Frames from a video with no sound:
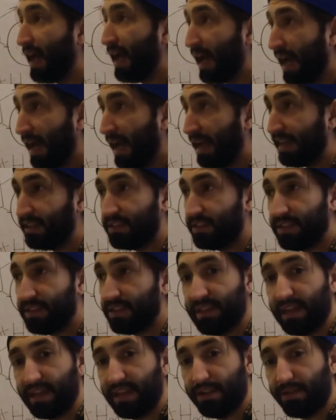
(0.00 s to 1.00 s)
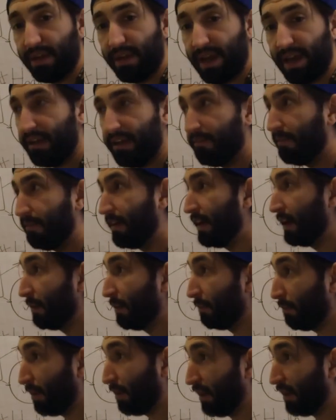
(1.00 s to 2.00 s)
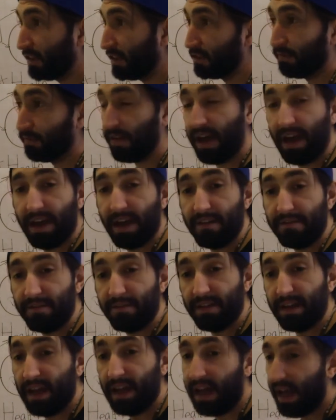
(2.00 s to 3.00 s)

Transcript: I see that you have plus 5.